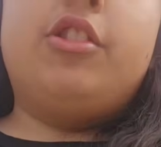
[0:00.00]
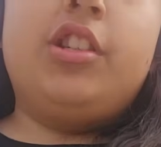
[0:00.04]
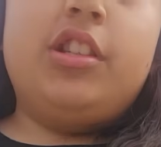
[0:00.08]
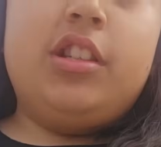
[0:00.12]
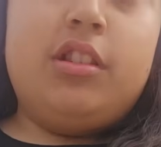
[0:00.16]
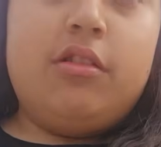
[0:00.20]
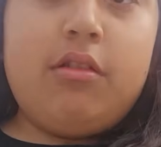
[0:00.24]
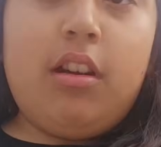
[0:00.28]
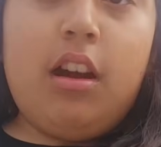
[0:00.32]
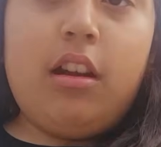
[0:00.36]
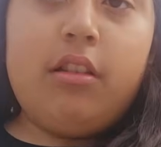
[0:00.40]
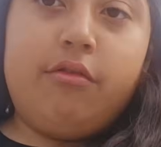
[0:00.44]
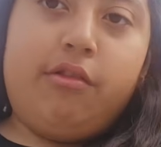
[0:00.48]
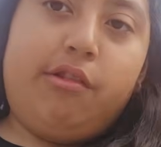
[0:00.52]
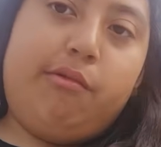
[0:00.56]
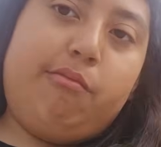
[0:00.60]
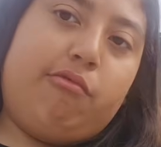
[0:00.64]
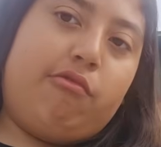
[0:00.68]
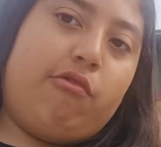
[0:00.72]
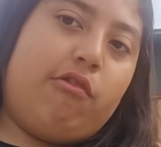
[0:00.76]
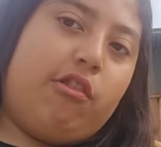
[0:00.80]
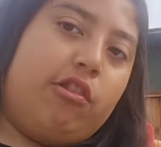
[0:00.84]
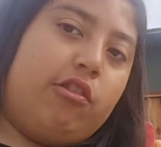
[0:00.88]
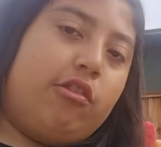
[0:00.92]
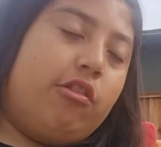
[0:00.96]
wish I knew how to
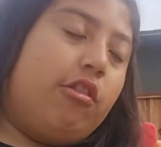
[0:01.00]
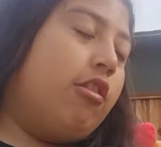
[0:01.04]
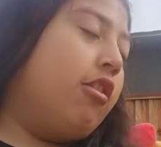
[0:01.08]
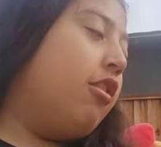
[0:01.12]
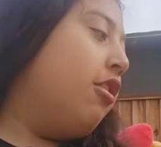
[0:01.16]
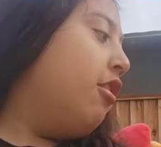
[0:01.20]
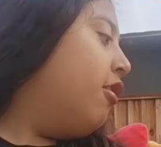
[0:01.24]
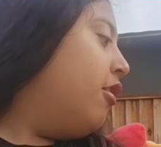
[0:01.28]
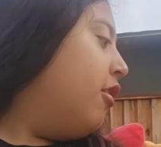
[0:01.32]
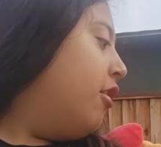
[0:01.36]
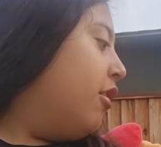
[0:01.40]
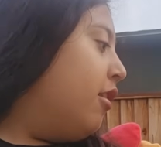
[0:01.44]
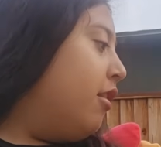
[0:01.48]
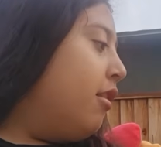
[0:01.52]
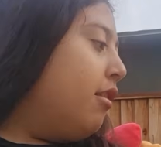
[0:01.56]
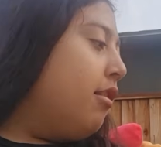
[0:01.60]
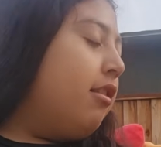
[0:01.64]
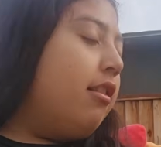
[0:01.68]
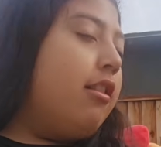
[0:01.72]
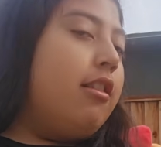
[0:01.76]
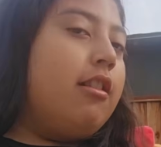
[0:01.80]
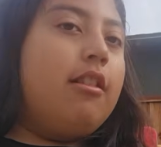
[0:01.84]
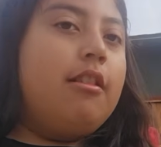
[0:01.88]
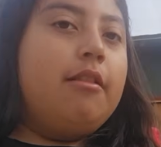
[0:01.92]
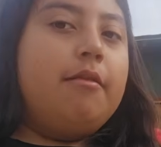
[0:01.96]
embroider.
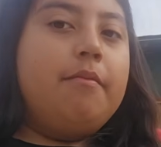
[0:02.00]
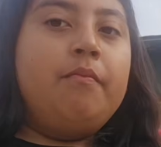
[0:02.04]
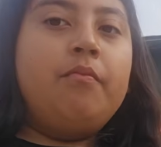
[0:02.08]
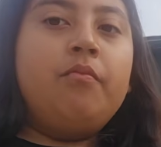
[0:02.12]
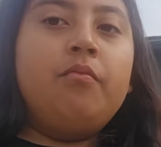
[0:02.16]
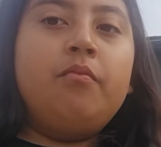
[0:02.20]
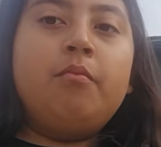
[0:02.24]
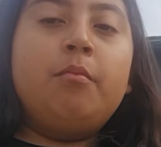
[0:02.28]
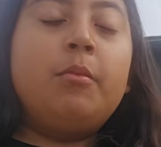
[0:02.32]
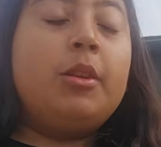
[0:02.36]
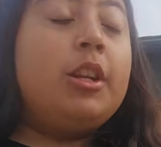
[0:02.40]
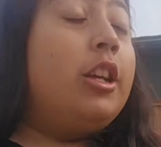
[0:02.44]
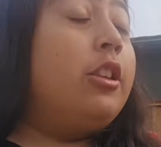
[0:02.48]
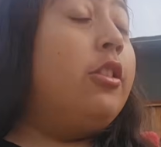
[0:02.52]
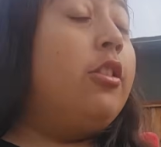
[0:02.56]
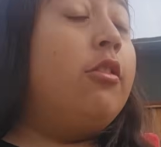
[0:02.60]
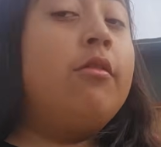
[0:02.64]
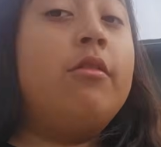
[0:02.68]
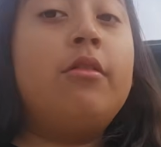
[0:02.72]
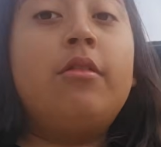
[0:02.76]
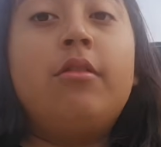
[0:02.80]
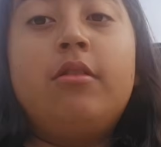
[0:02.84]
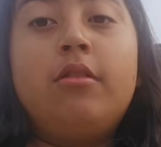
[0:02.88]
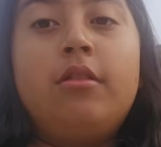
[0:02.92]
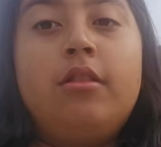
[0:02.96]
But I
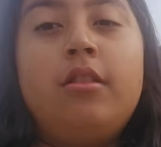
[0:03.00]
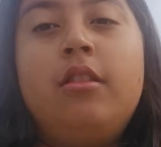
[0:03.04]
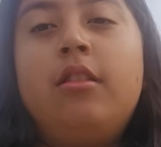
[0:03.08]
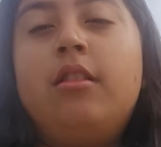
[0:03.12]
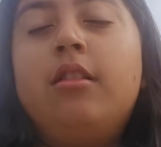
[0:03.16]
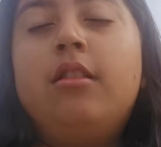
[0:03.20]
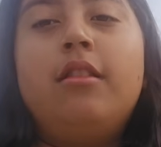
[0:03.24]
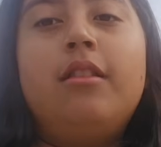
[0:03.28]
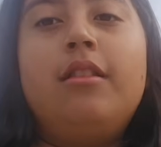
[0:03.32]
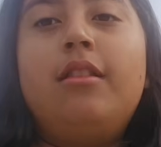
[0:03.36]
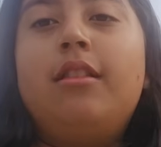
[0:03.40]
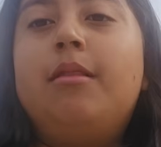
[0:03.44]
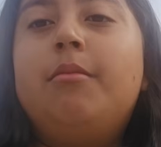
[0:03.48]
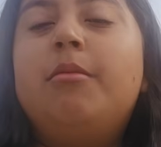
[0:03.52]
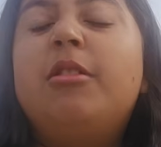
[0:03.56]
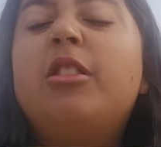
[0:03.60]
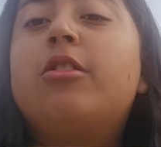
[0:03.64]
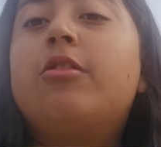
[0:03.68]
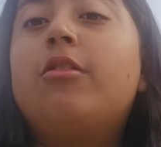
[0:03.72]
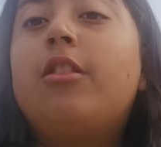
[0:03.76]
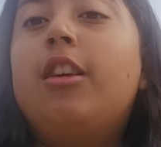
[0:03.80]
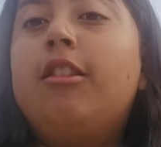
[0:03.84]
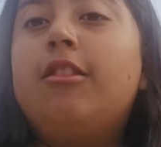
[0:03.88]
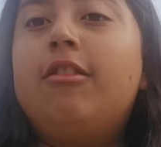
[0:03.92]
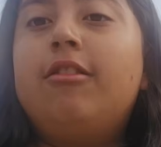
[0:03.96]
don't. I'm
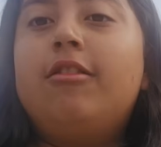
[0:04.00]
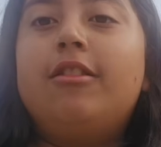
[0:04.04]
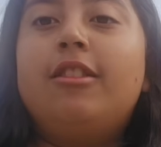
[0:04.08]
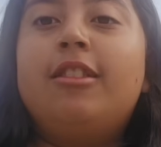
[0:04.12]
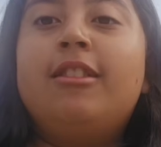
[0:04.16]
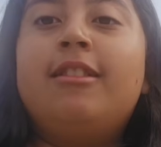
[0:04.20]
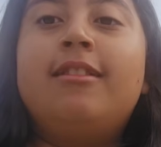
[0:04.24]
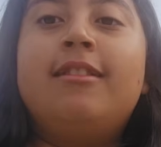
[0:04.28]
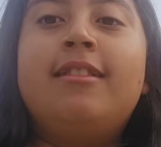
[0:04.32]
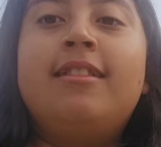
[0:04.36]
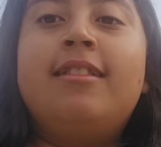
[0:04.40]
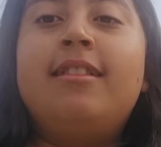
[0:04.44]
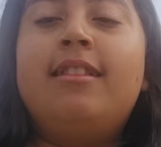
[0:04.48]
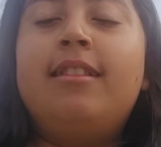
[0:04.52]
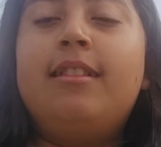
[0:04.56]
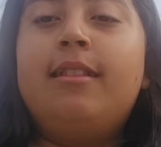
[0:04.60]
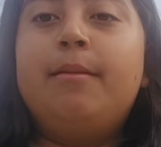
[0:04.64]
gonna try learning.